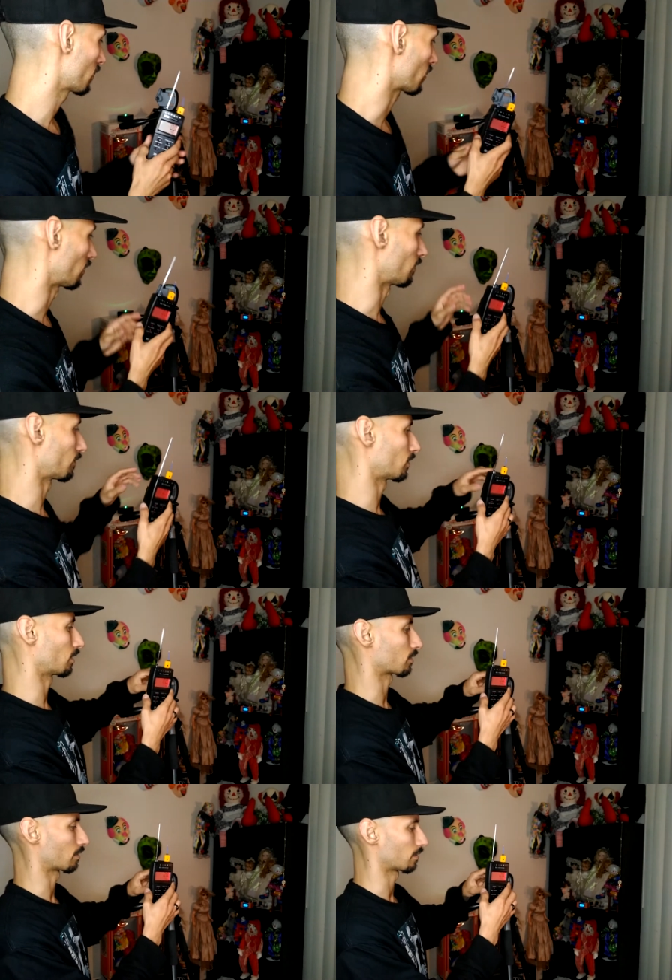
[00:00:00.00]
So
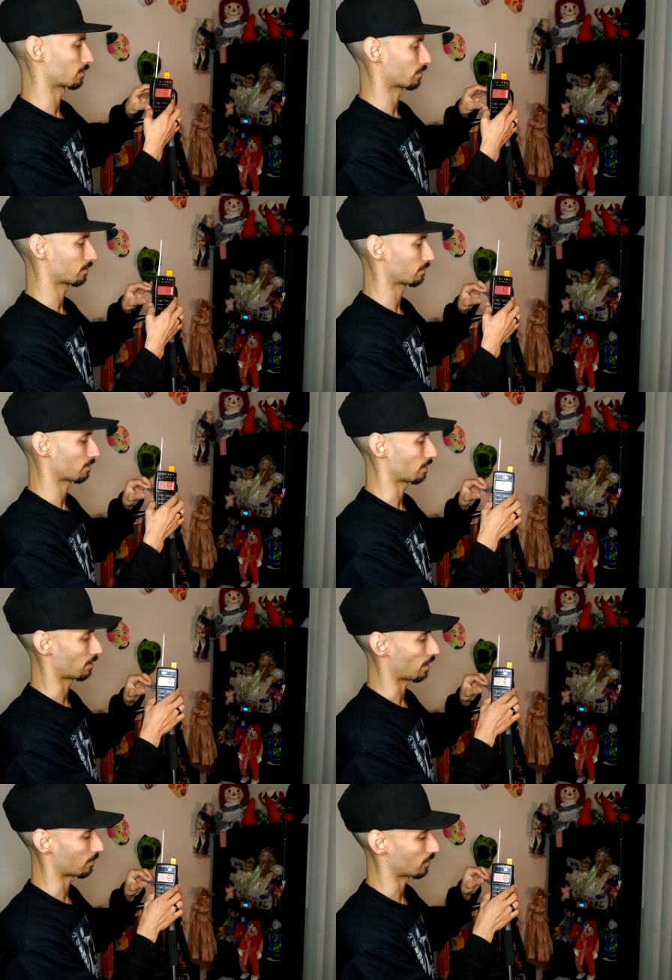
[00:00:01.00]
those are
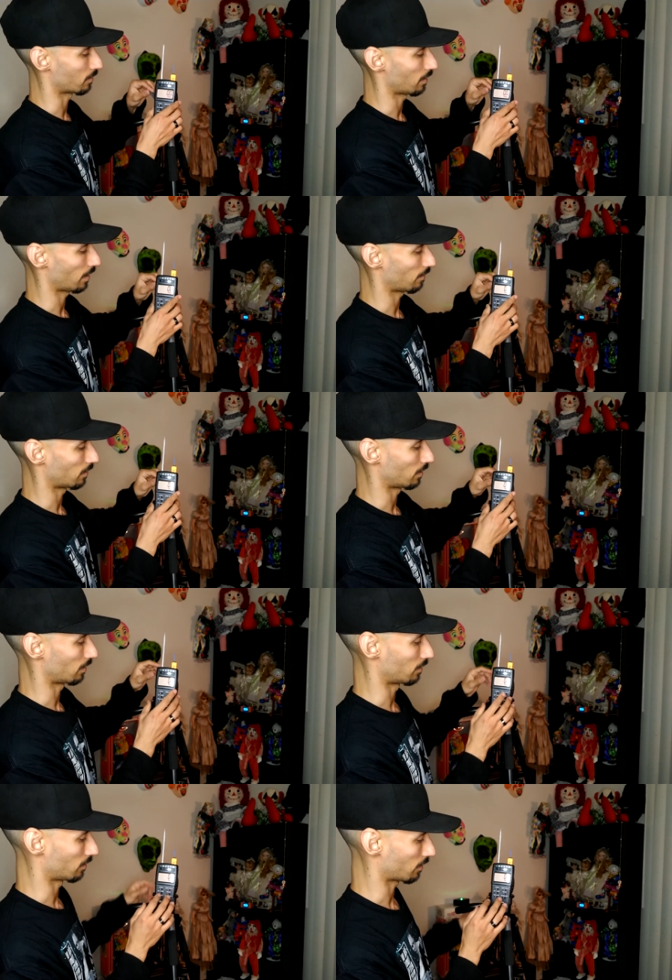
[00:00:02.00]
other options you have on there in your